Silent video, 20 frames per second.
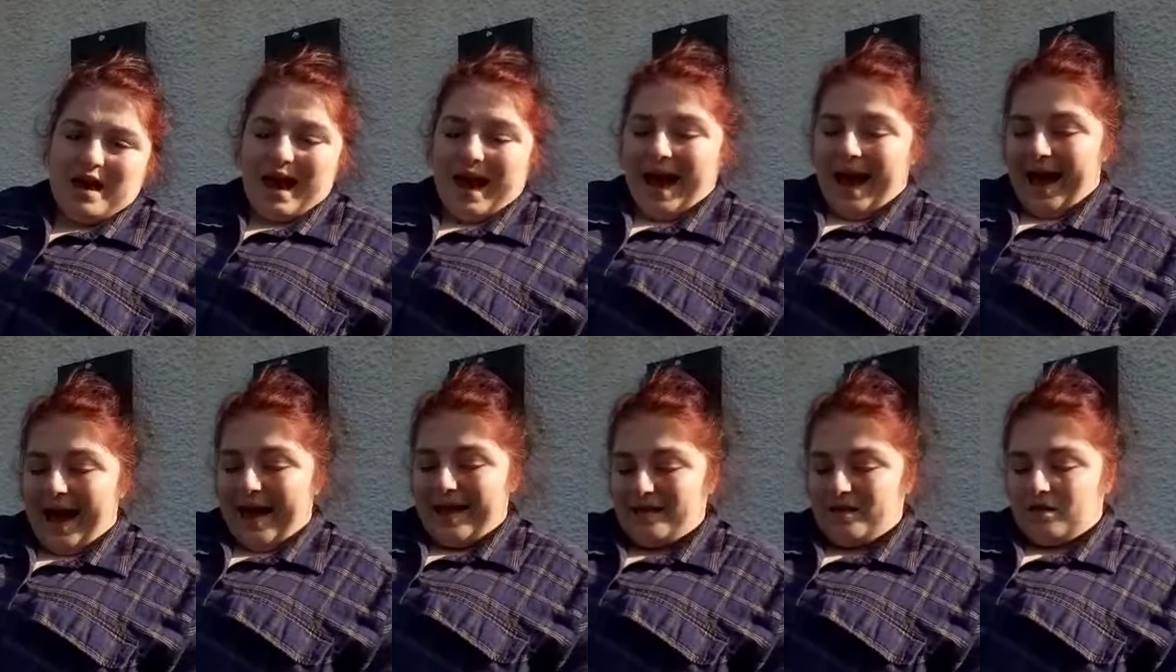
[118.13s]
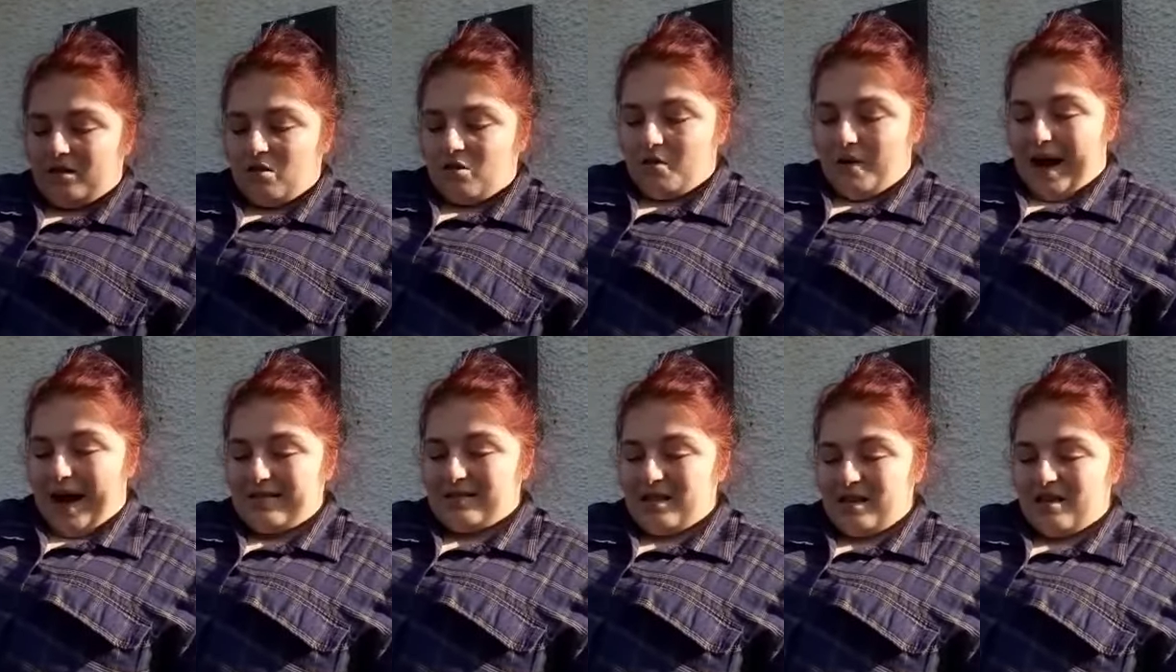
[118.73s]
And so I
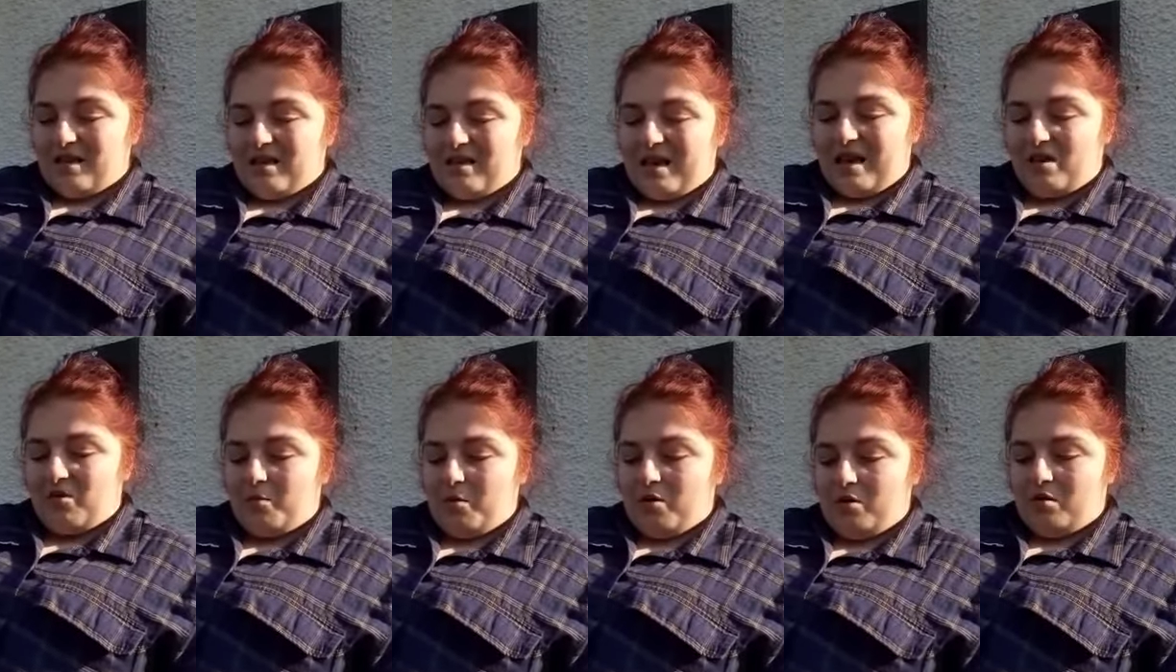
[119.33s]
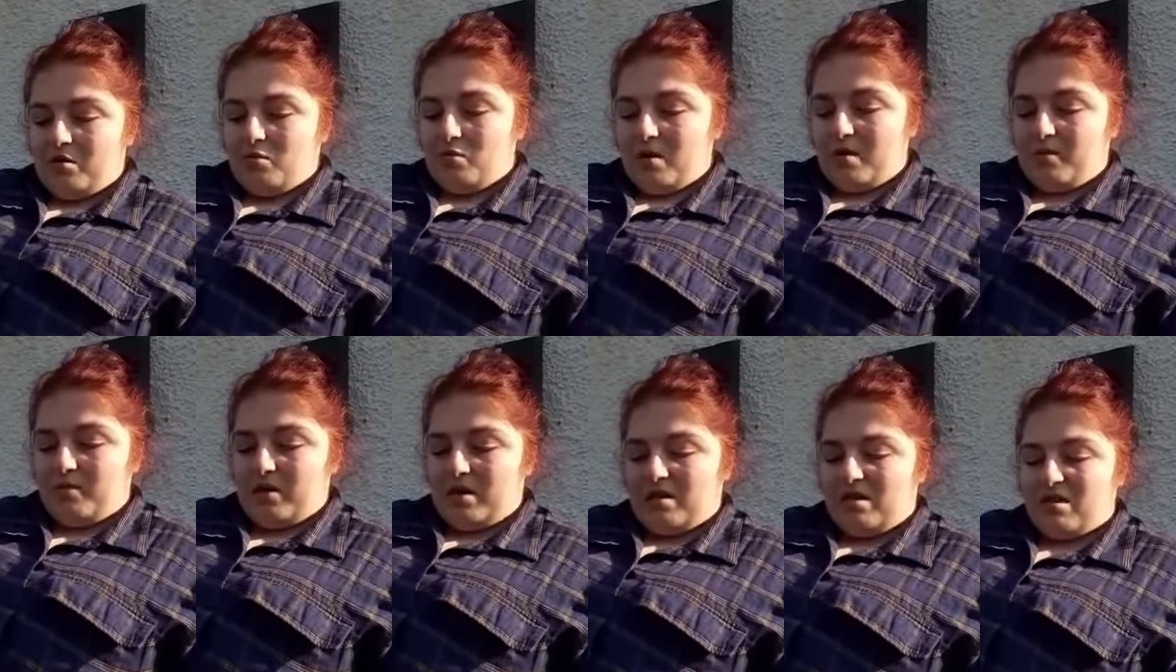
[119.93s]
had this assessment with
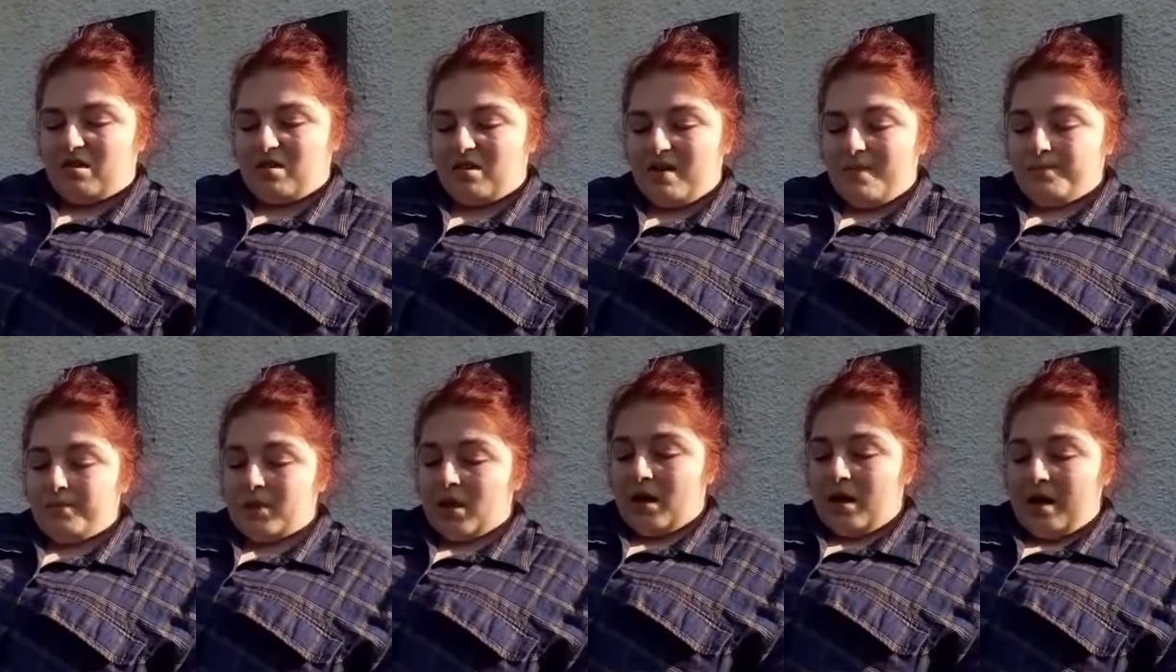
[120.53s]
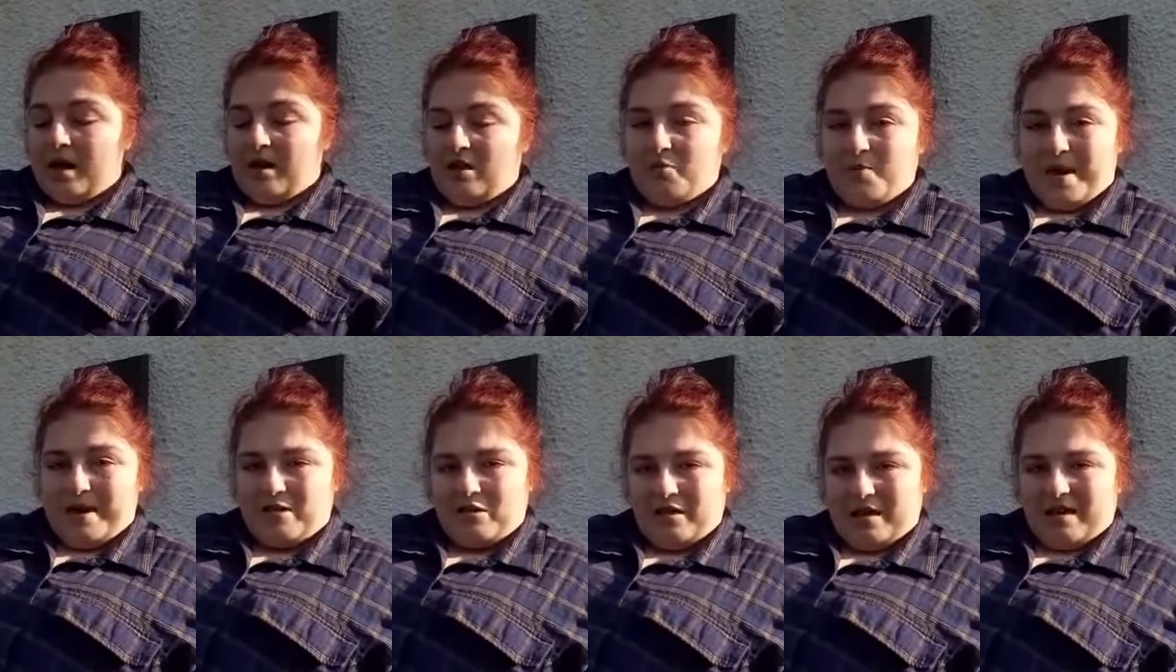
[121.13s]
this
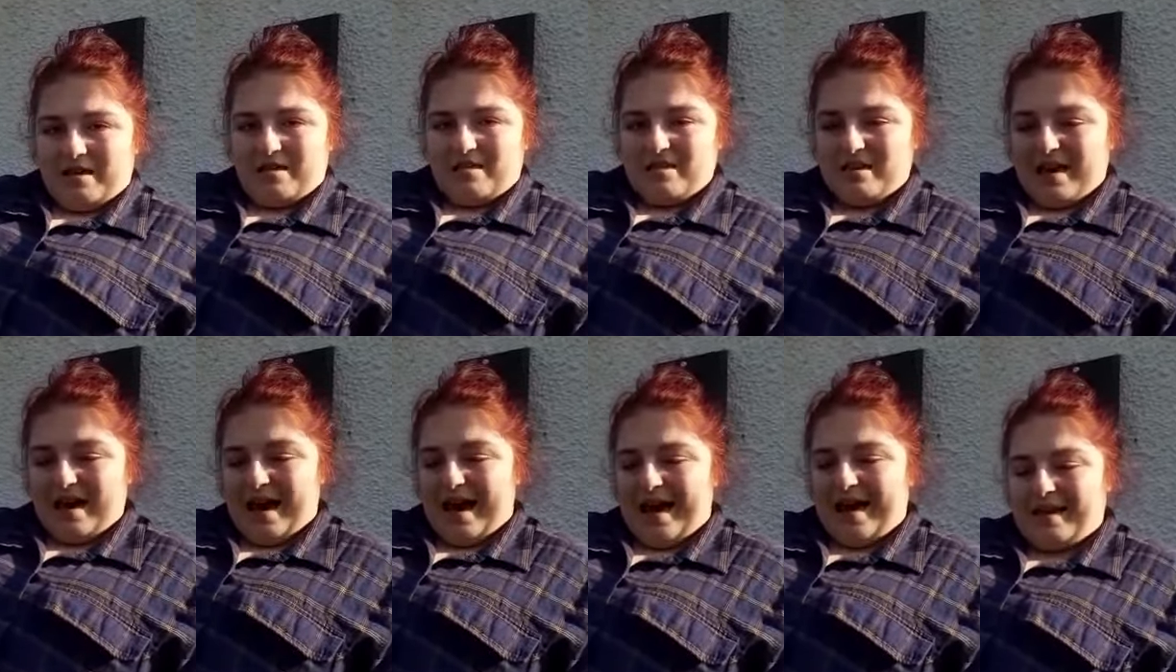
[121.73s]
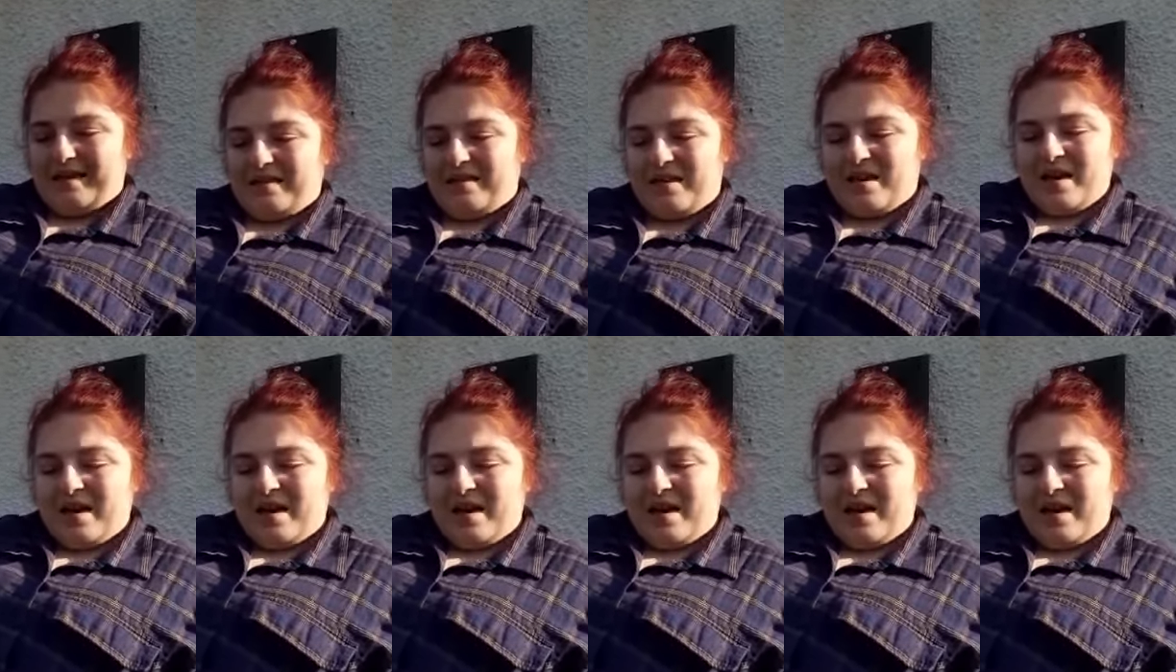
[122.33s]
specialist, and